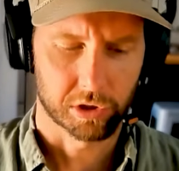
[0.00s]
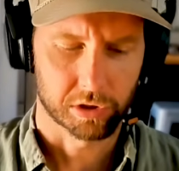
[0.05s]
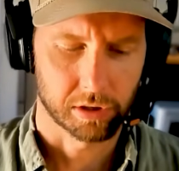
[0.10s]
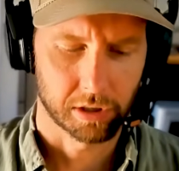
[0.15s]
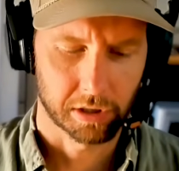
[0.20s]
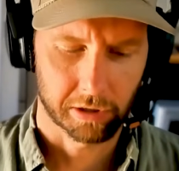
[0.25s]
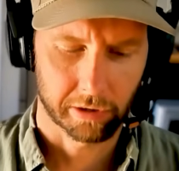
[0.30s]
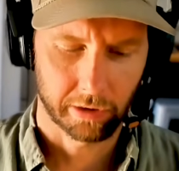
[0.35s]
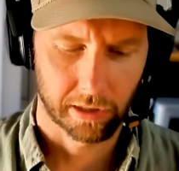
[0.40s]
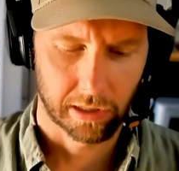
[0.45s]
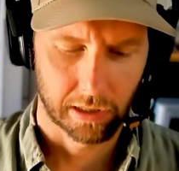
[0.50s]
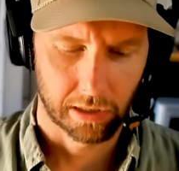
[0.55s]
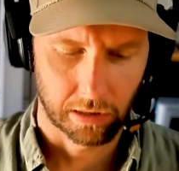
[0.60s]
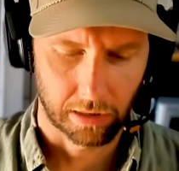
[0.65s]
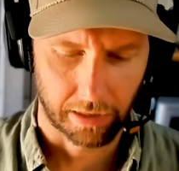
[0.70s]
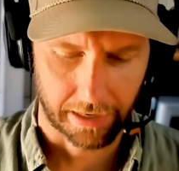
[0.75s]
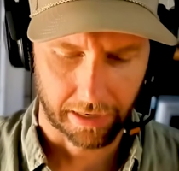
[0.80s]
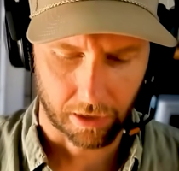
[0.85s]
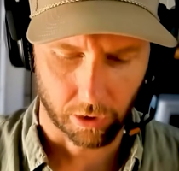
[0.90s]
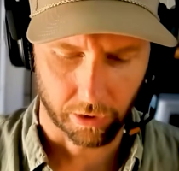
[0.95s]
literally
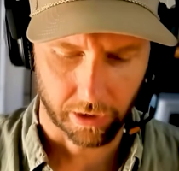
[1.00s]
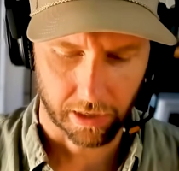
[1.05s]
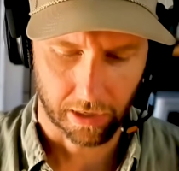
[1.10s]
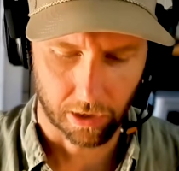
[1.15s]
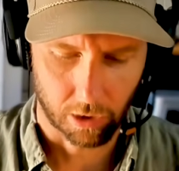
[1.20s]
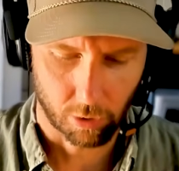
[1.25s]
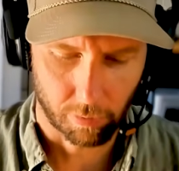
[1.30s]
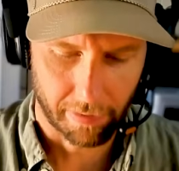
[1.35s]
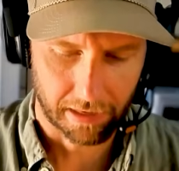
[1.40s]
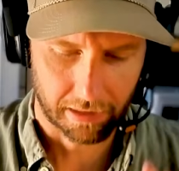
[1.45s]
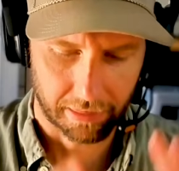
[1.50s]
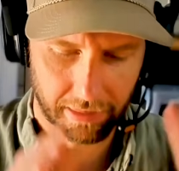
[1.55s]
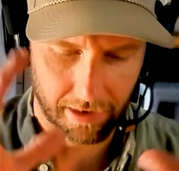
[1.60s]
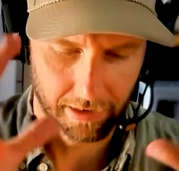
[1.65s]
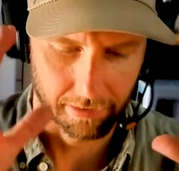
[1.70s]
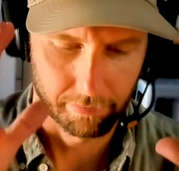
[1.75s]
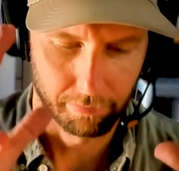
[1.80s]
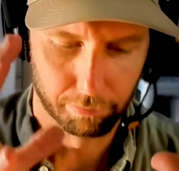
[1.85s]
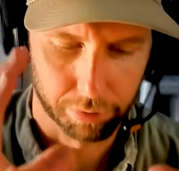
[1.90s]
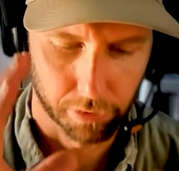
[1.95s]
like, okay, go make
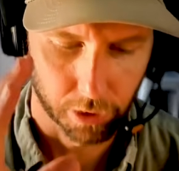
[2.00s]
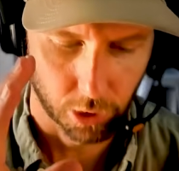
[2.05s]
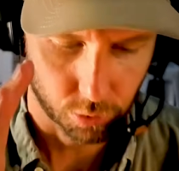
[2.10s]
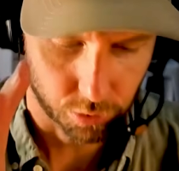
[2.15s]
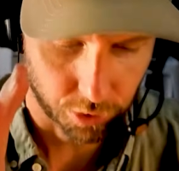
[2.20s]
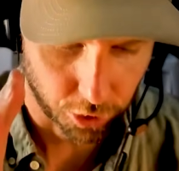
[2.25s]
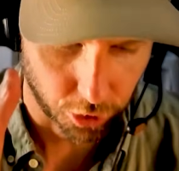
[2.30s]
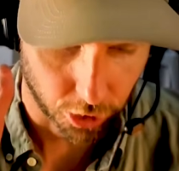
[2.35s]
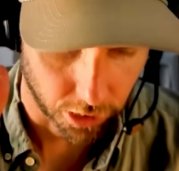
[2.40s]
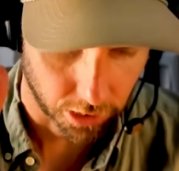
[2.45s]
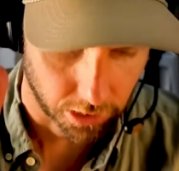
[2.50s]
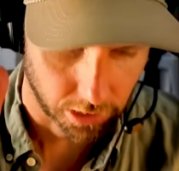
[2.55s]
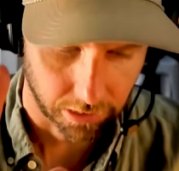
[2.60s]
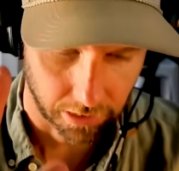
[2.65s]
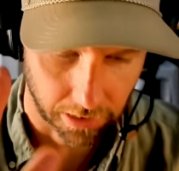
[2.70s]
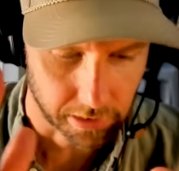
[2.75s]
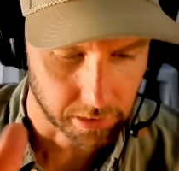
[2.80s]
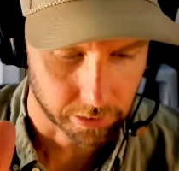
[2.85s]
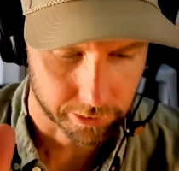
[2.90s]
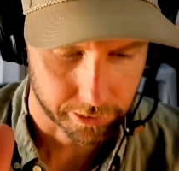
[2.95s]
that bloat hook
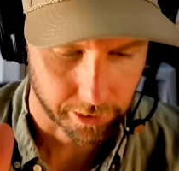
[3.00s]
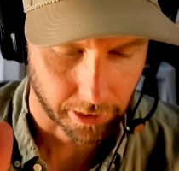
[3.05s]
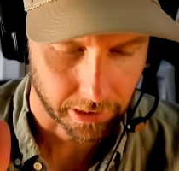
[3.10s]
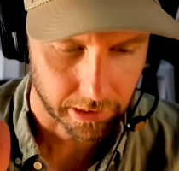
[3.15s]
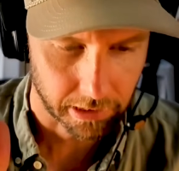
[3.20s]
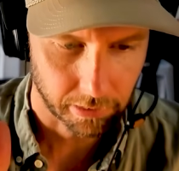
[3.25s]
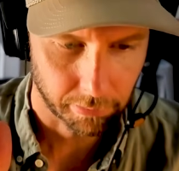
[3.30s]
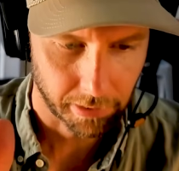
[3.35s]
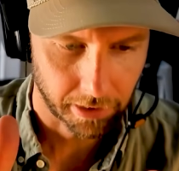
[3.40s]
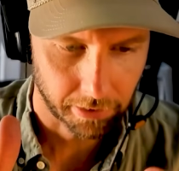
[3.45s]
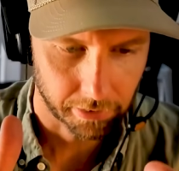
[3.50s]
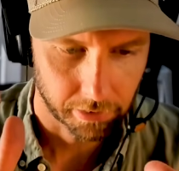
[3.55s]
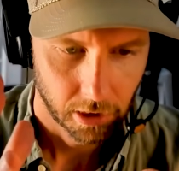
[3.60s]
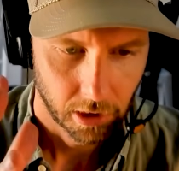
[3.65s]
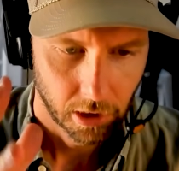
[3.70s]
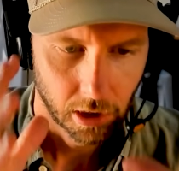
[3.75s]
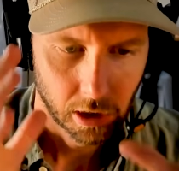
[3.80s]
that you're talking about.